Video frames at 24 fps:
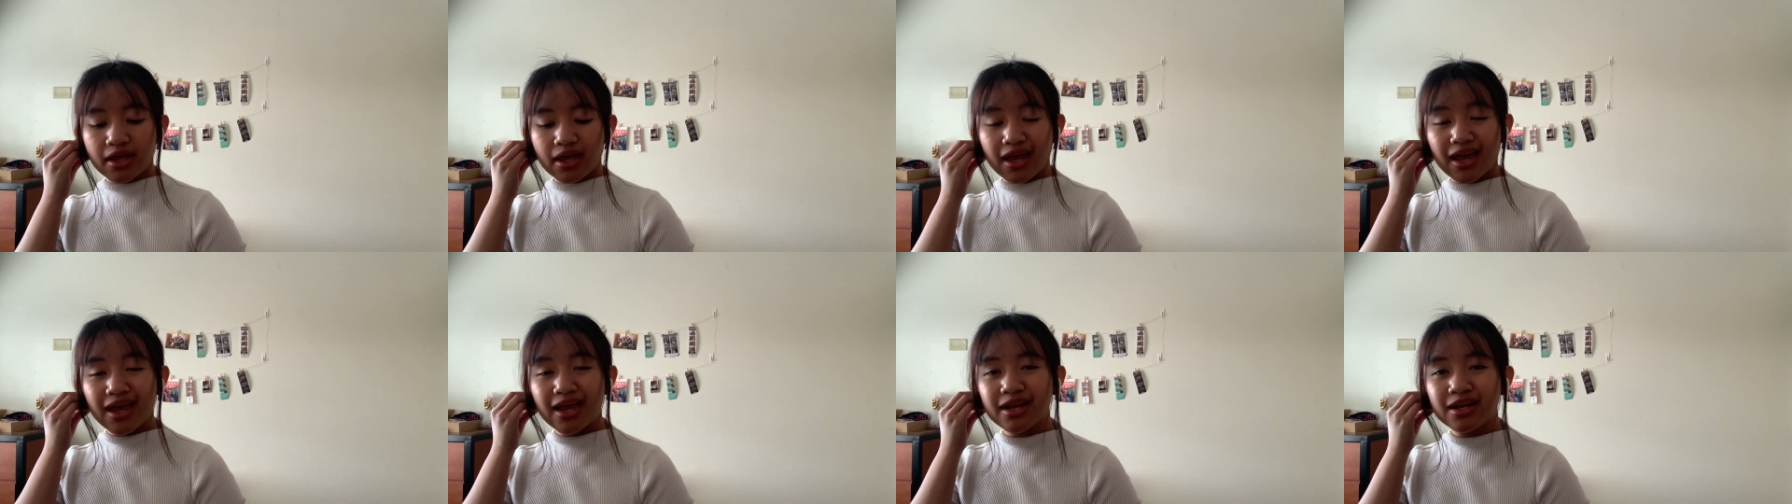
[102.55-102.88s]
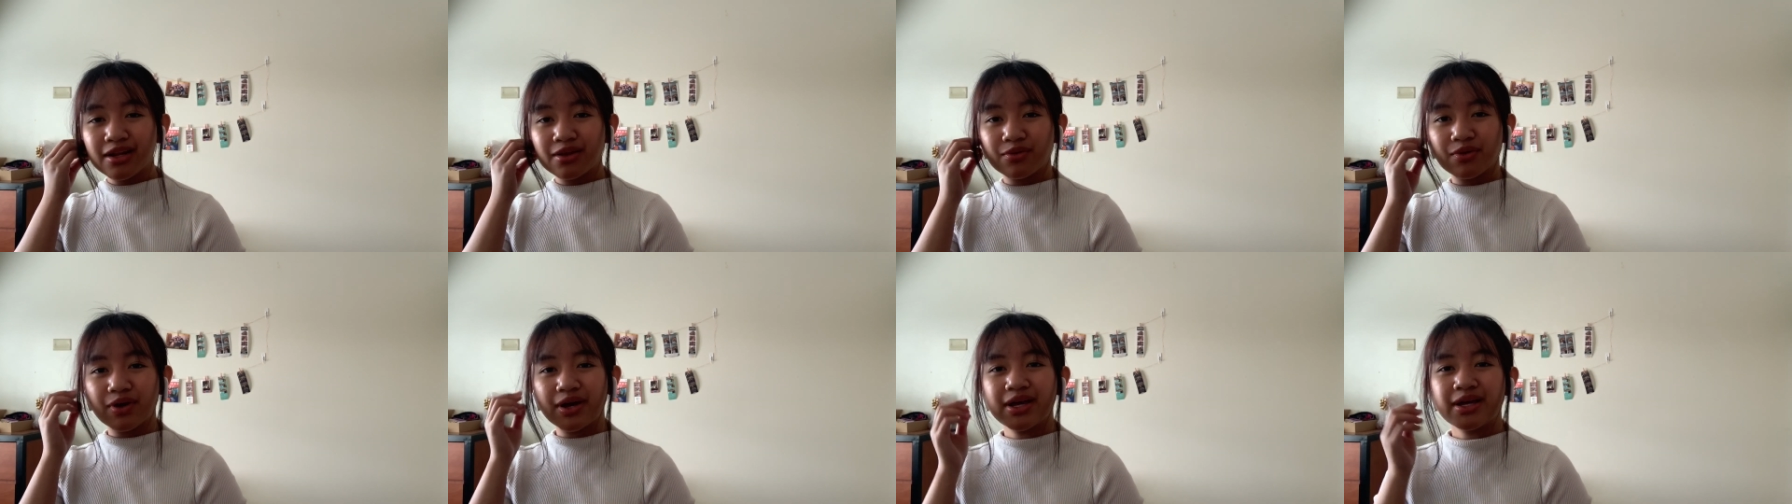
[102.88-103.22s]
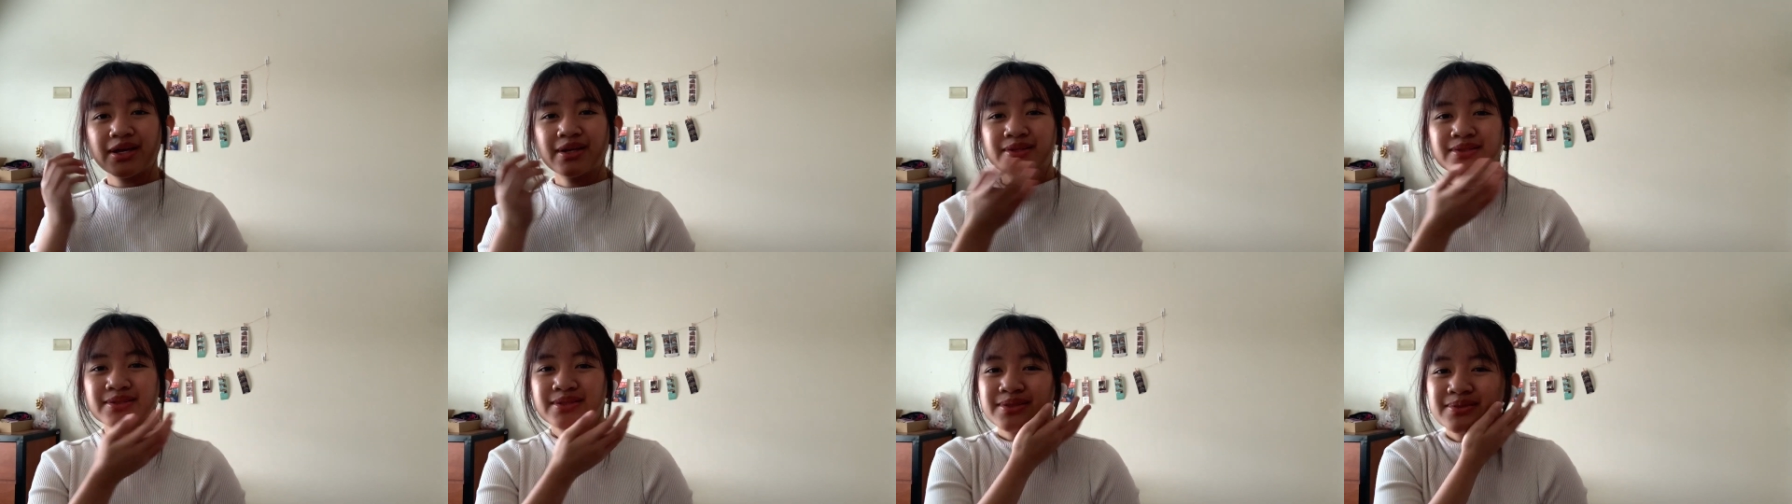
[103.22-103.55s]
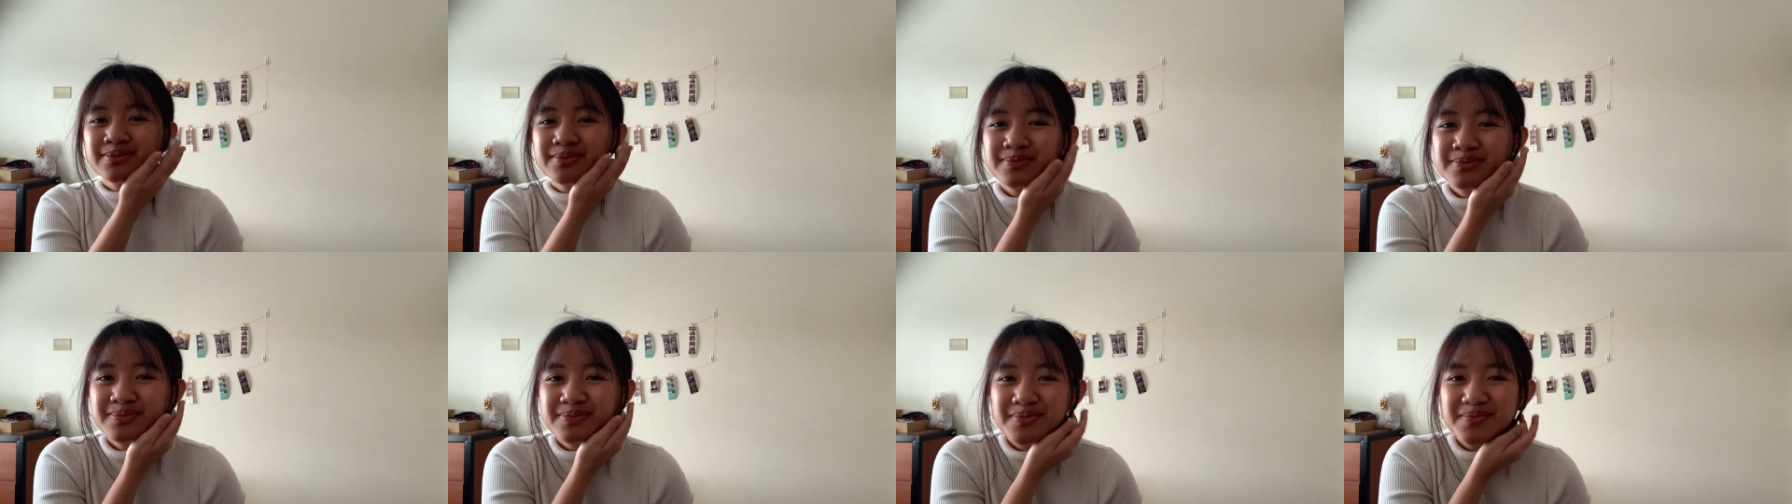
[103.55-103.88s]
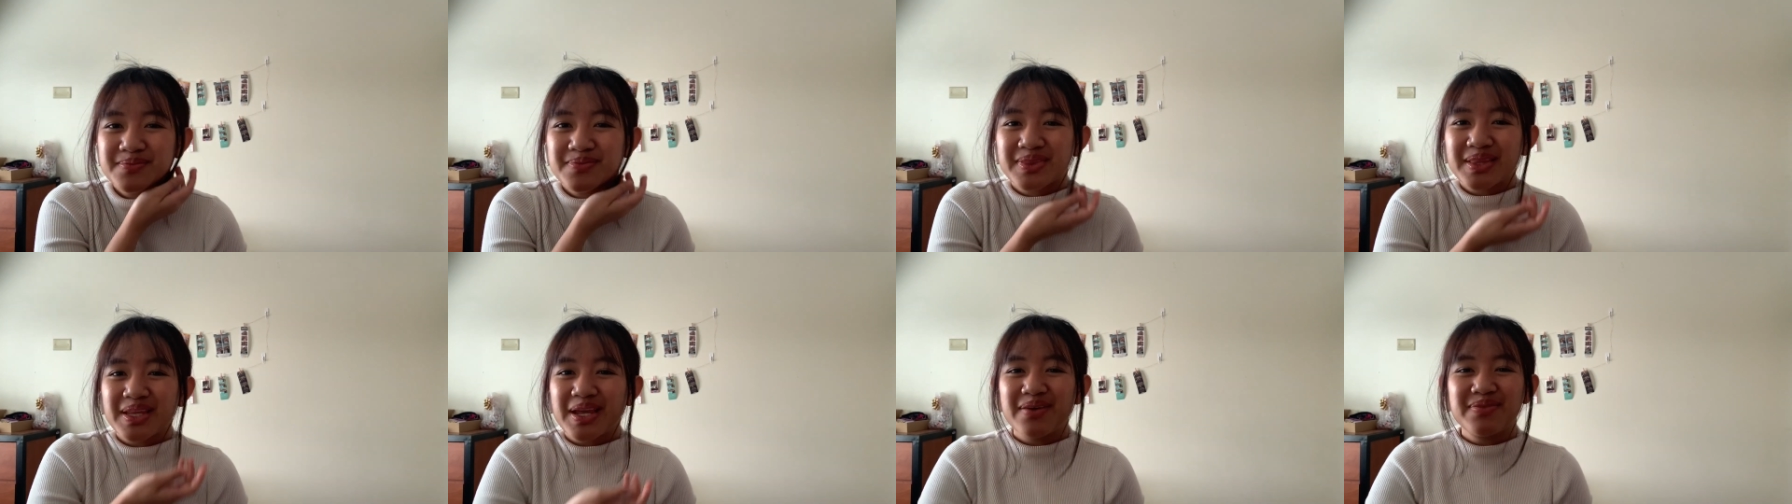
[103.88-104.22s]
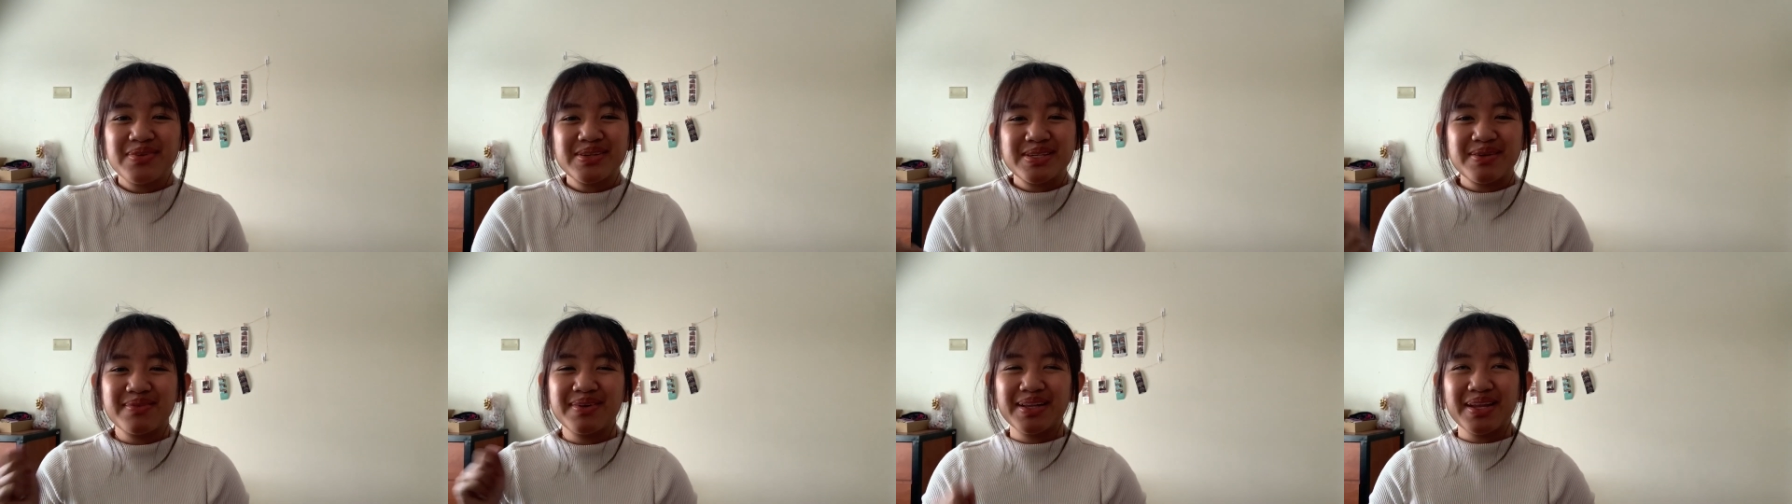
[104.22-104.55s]
Anyways,
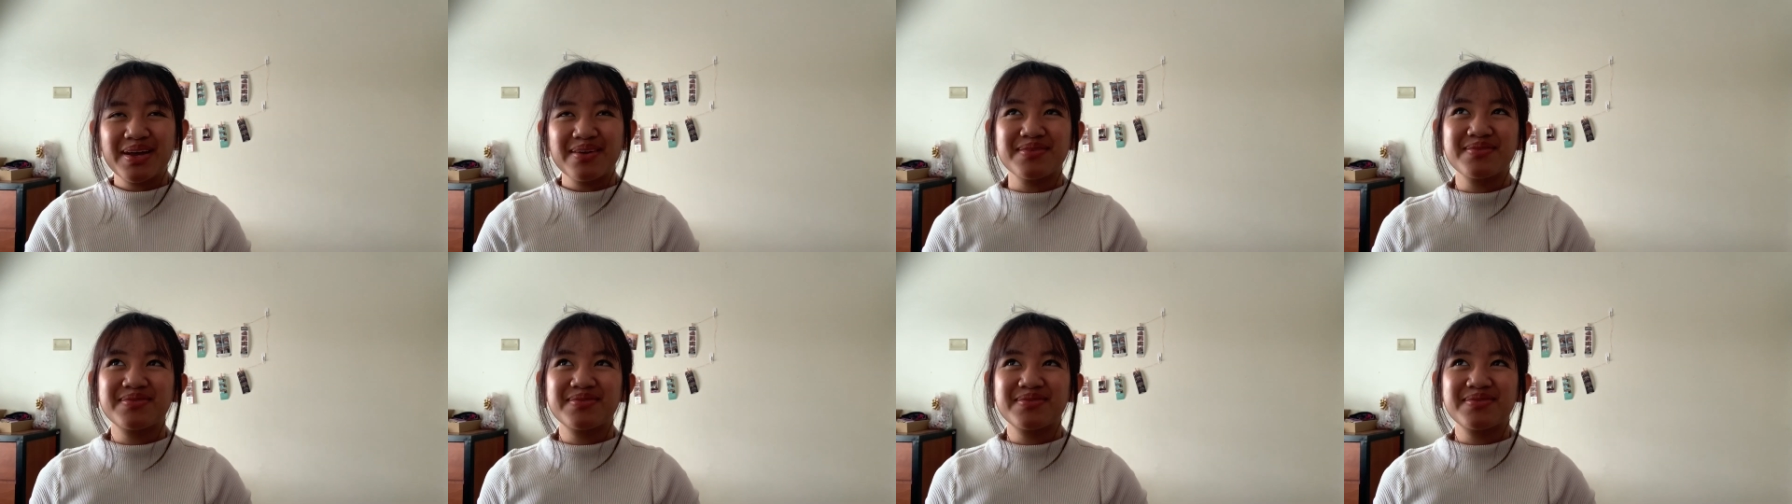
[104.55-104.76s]
every time I laugh,